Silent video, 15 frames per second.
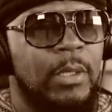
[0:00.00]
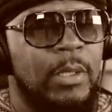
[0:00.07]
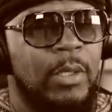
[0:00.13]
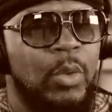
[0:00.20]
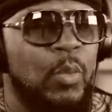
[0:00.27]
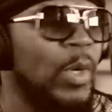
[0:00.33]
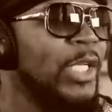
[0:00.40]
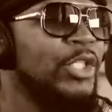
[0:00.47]

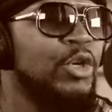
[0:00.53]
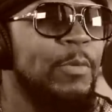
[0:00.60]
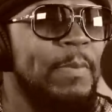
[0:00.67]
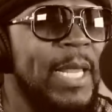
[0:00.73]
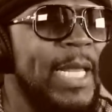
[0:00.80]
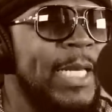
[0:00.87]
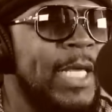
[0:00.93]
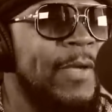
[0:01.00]
What is your
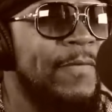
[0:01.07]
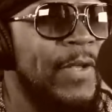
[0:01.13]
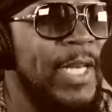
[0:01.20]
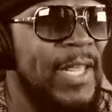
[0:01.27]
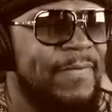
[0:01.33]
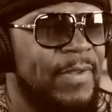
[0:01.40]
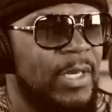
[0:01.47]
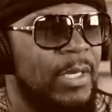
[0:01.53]
meaning for
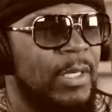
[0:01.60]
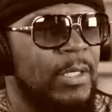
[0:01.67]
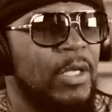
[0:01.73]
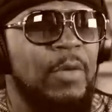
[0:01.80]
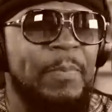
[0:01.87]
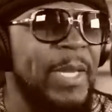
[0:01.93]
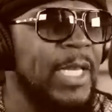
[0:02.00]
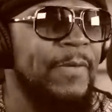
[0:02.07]
living? Your
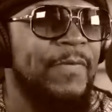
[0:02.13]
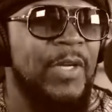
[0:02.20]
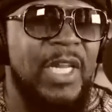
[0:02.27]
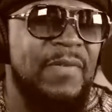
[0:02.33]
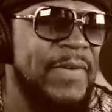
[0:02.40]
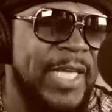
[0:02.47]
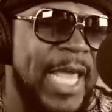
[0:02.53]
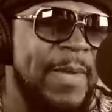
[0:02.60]
meaning for
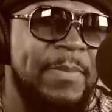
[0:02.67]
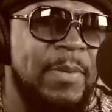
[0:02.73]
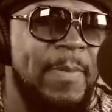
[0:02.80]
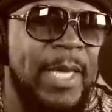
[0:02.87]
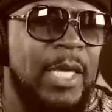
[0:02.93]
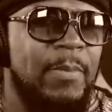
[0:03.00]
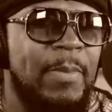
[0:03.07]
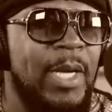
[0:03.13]
living can't be
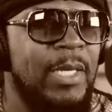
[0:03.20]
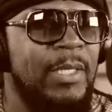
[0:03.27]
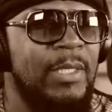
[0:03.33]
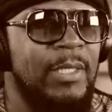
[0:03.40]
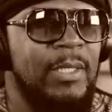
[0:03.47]
making money.